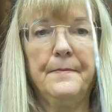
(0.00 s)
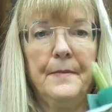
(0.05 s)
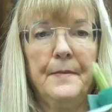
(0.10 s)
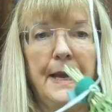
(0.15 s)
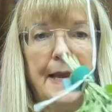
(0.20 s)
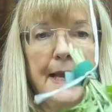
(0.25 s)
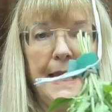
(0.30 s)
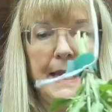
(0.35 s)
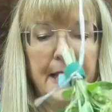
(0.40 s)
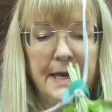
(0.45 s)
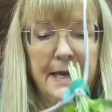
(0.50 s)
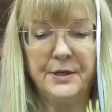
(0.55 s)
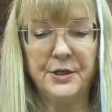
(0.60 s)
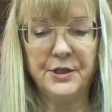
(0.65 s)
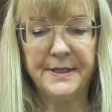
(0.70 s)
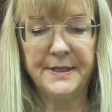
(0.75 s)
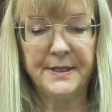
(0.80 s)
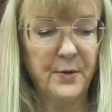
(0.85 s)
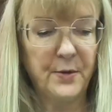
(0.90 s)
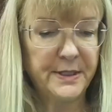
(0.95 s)
again,
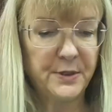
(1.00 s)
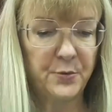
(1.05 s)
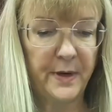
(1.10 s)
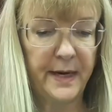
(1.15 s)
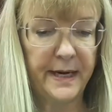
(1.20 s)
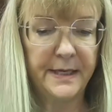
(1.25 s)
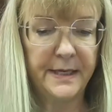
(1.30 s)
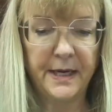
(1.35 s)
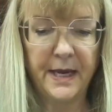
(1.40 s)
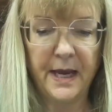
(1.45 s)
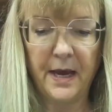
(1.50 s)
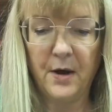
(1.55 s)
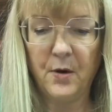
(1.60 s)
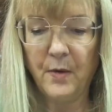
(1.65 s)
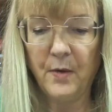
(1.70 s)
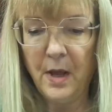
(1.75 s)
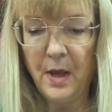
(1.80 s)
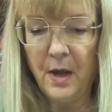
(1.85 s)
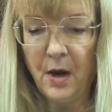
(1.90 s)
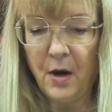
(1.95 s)
just so it's ready to go.
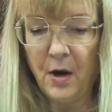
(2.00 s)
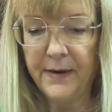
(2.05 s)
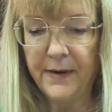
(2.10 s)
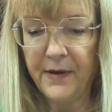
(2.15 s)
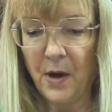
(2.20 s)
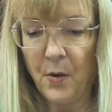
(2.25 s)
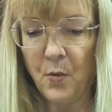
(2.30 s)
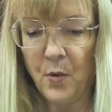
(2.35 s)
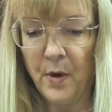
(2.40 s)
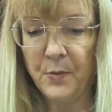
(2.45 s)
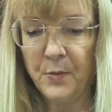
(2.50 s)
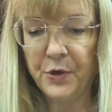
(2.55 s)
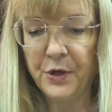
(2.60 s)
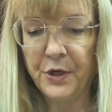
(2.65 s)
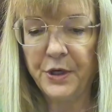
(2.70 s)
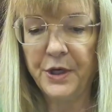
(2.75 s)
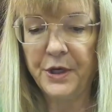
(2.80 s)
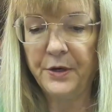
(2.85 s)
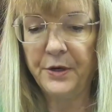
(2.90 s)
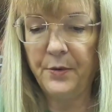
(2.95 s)
All right, I've got one more to
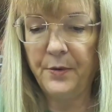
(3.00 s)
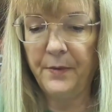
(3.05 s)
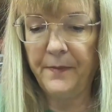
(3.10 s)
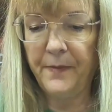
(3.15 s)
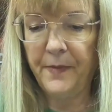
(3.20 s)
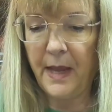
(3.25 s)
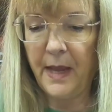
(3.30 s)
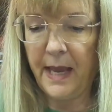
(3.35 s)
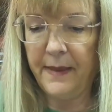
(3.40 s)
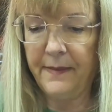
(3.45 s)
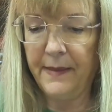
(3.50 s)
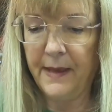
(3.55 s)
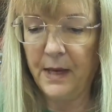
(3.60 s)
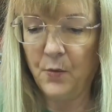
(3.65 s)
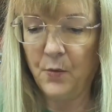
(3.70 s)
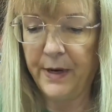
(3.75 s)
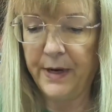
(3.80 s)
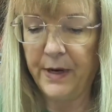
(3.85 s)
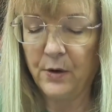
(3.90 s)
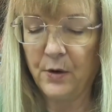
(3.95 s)
do, and
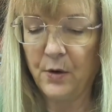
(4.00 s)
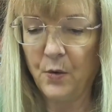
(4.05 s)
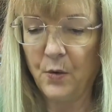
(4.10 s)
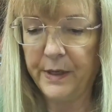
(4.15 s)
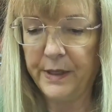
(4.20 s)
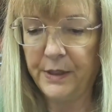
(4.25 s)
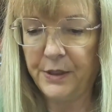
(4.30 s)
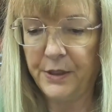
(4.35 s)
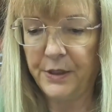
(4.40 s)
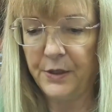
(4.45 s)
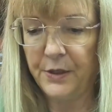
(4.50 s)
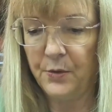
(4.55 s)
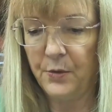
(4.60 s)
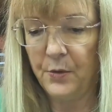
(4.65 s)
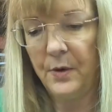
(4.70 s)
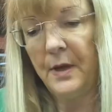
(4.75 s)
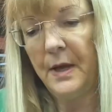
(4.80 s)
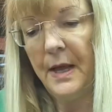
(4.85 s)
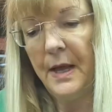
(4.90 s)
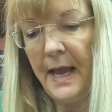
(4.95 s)
then we are going
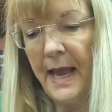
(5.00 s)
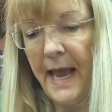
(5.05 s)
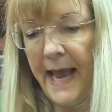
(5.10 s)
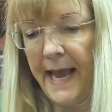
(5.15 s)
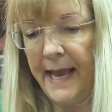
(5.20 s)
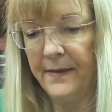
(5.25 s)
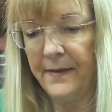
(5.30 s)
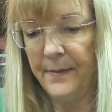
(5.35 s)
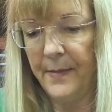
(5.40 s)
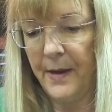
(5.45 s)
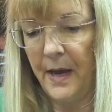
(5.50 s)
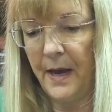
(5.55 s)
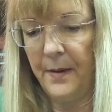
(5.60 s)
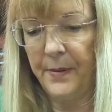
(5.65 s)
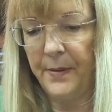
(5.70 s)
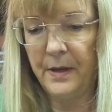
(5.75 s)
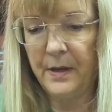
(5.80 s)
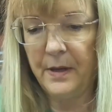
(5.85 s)
to hang them up.